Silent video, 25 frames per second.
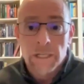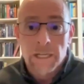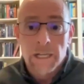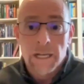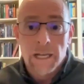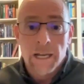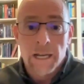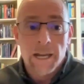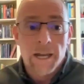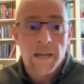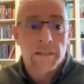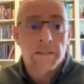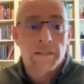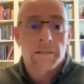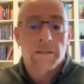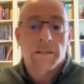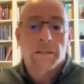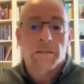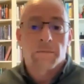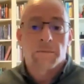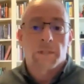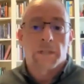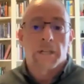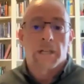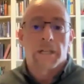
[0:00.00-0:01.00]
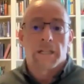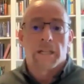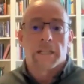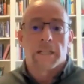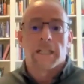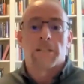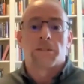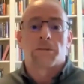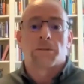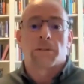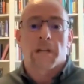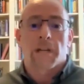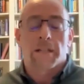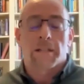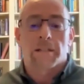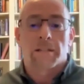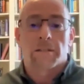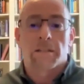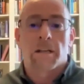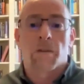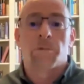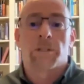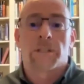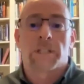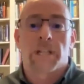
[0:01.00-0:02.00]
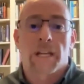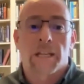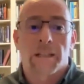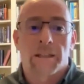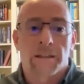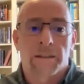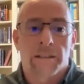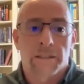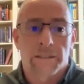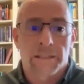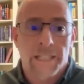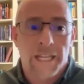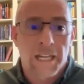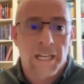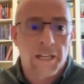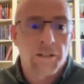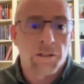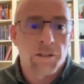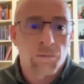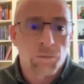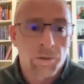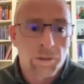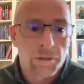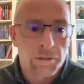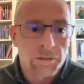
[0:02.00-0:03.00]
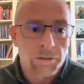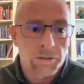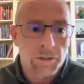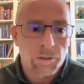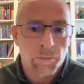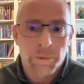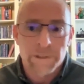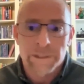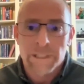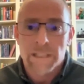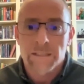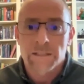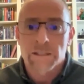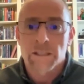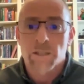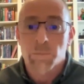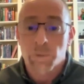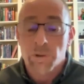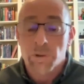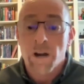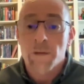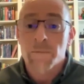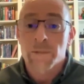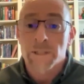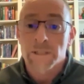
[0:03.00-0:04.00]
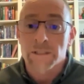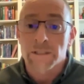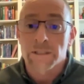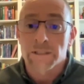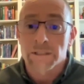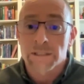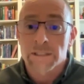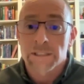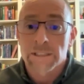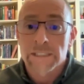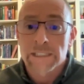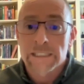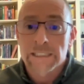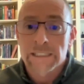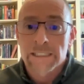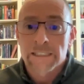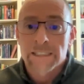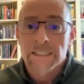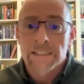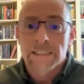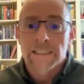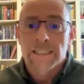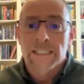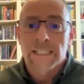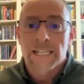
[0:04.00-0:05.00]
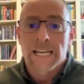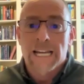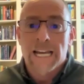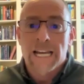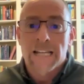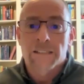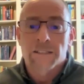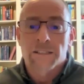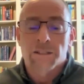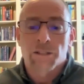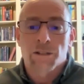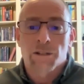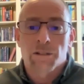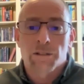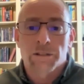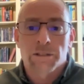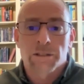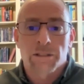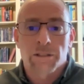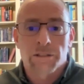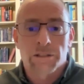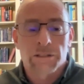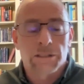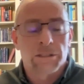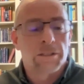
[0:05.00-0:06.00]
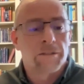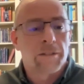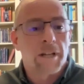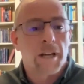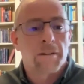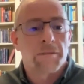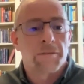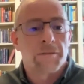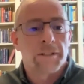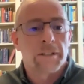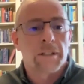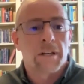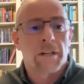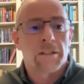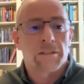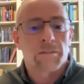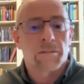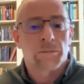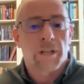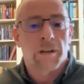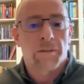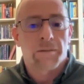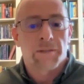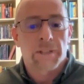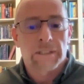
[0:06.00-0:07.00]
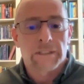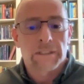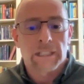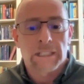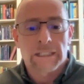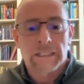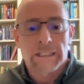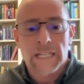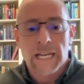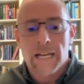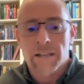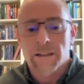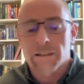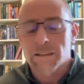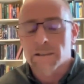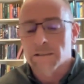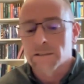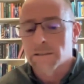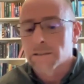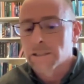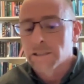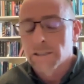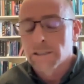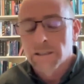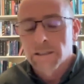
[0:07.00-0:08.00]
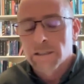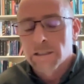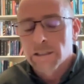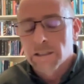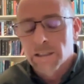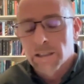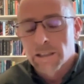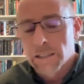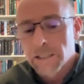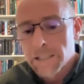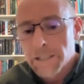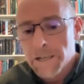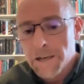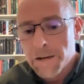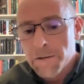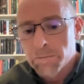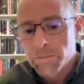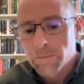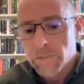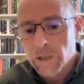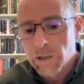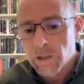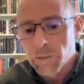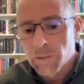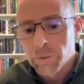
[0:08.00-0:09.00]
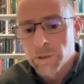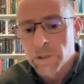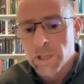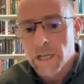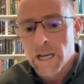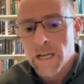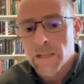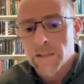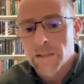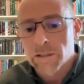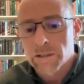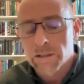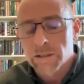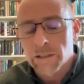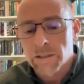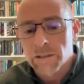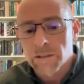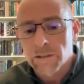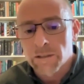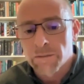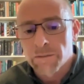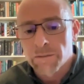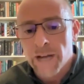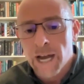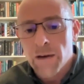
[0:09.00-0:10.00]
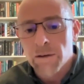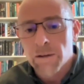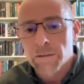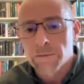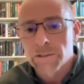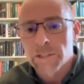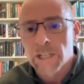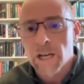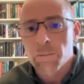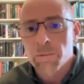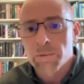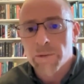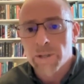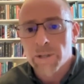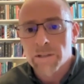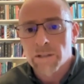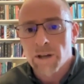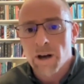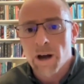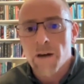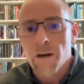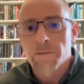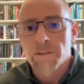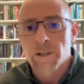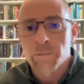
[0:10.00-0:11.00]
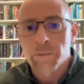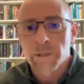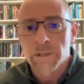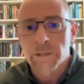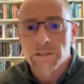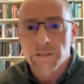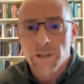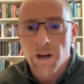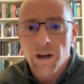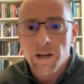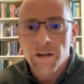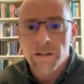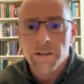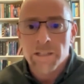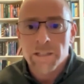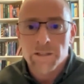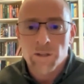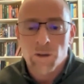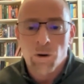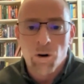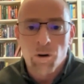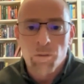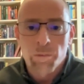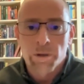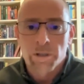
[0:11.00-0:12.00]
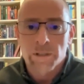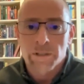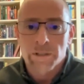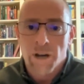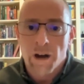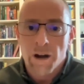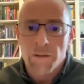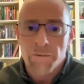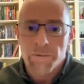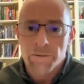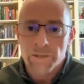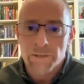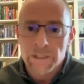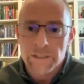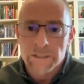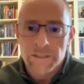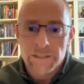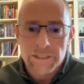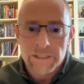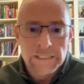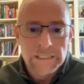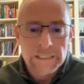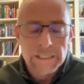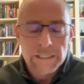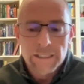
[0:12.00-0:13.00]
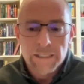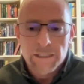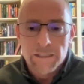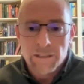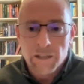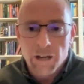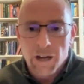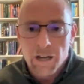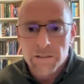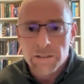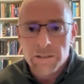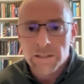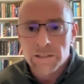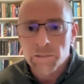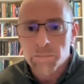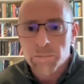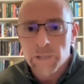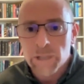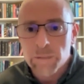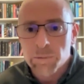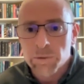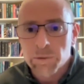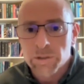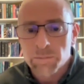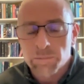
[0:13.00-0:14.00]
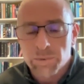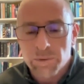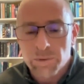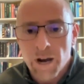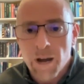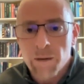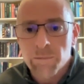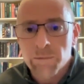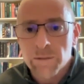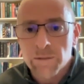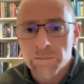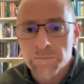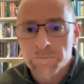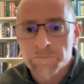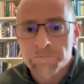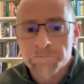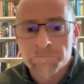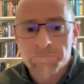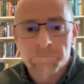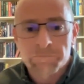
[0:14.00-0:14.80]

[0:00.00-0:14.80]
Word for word: And, um, and Israel had to subjugate this king of the world in order to possess their promises. And so there's, there's, you've got to figure out some tough things like that. The, the, um, the pledge or the, the vow of Jephthah to offer up his daughter as a whole burnt offering causes some people some problem.